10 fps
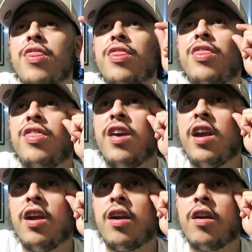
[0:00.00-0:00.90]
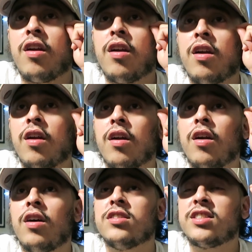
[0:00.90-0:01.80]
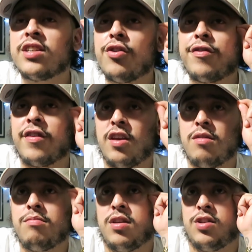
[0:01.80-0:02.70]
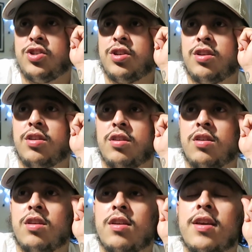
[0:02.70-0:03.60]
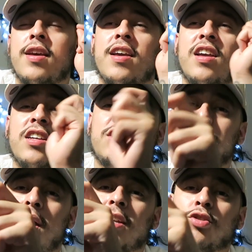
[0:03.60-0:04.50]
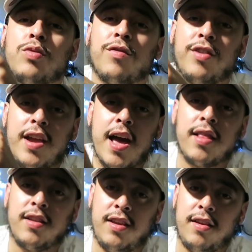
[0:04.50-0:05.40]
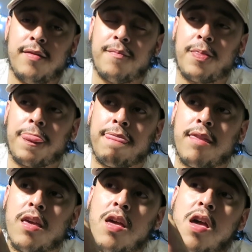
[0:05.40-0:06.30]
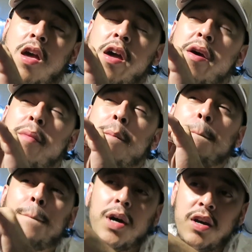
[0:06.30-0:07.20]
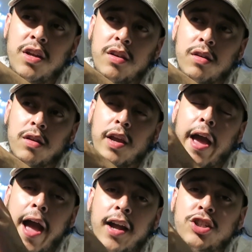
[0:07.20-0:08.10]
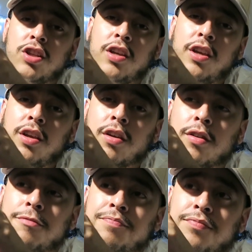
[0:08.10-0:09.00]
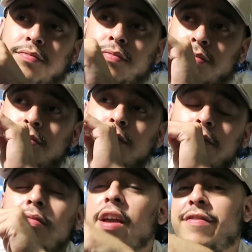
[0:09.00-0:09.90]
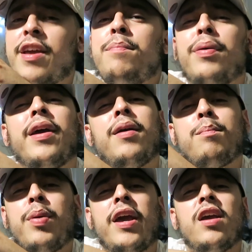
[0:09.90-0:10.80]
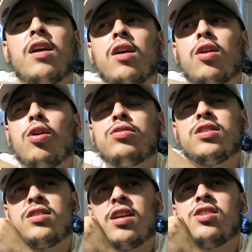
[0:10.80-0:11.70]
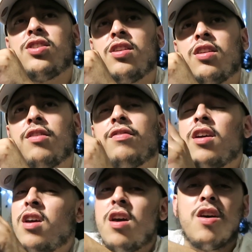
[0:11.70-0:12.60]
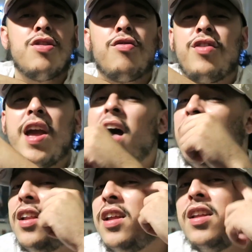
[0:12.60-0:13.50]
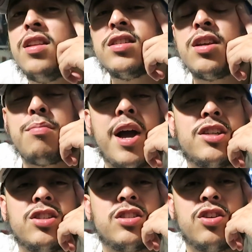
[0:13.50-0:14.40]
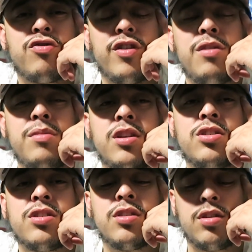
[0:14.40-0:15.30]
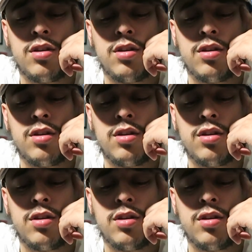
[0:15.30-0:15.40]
their self image is matched with reality. But actually, if they pay, pay close attention enough, the reality doesn't match the self image.